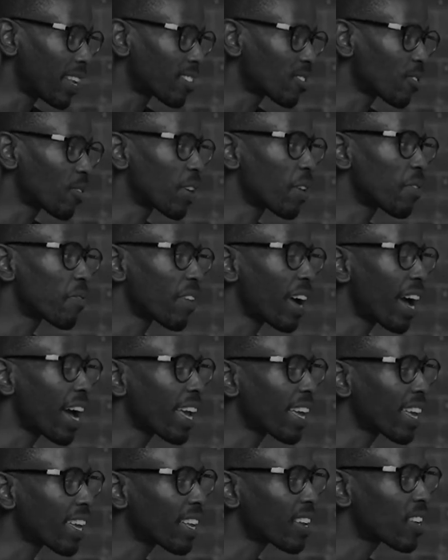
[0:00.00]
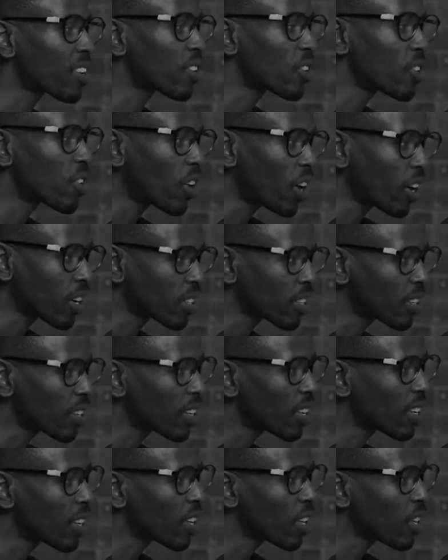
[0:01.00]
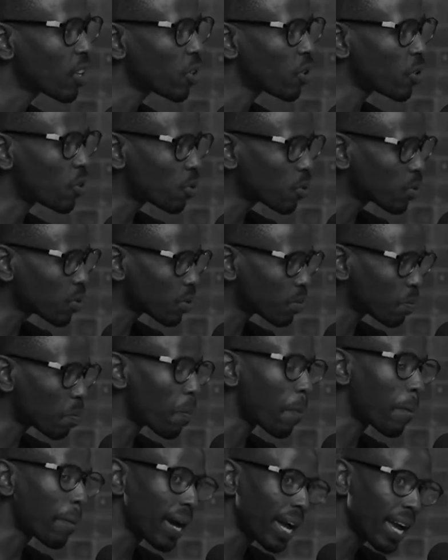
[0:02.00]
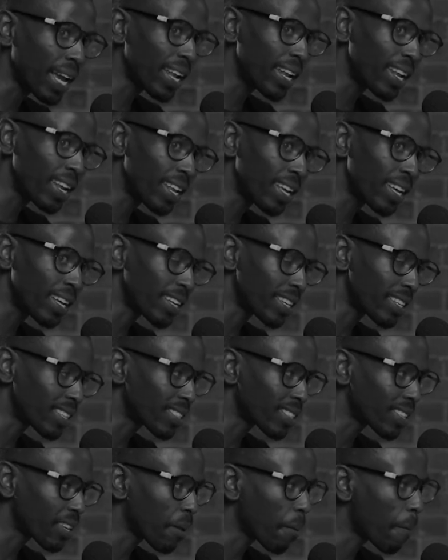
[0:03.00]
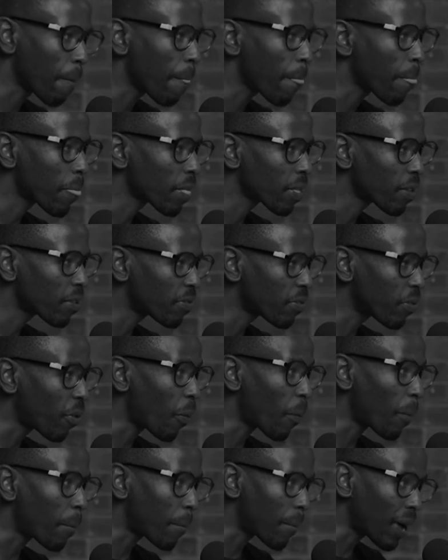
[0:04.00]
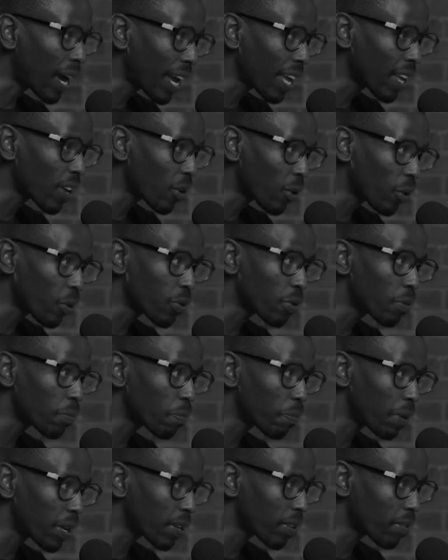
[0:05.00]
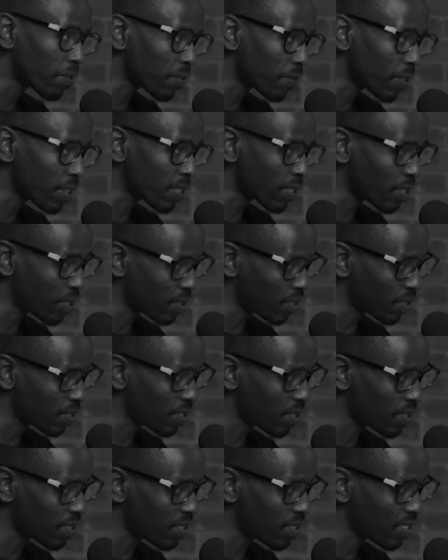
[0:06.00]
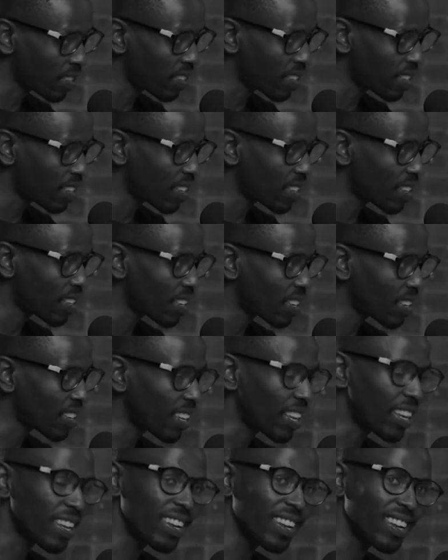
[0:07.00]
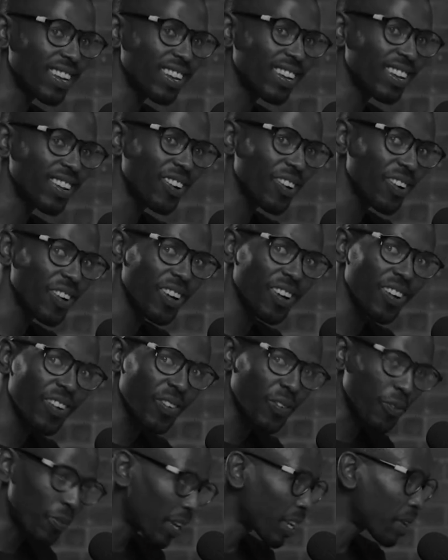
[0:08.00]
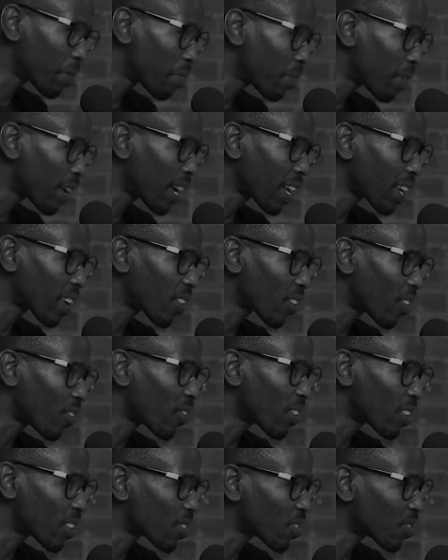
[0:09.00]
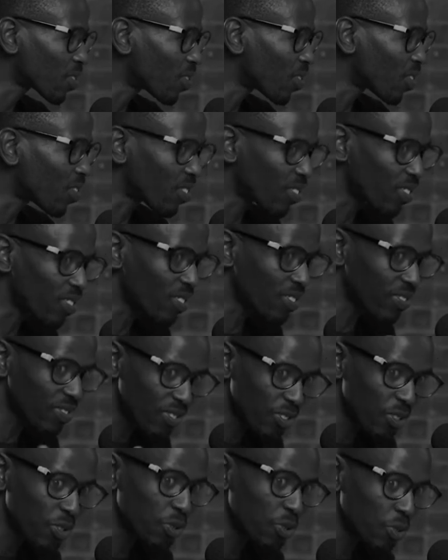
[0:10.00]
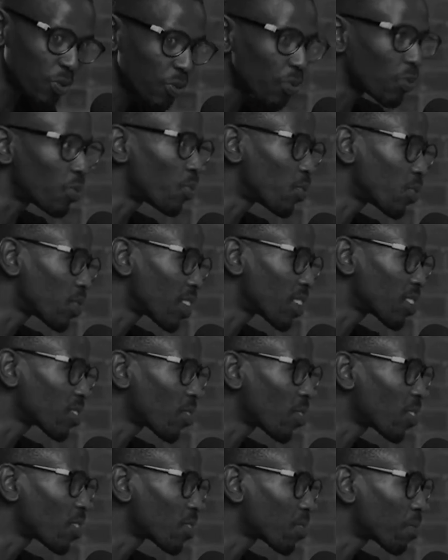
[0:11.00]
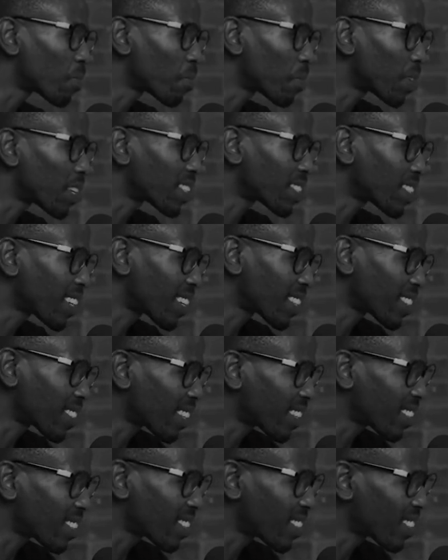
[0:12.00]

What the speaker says: So if I cannot use my legs for my own benefit, then what am I going to do that's going to be a success?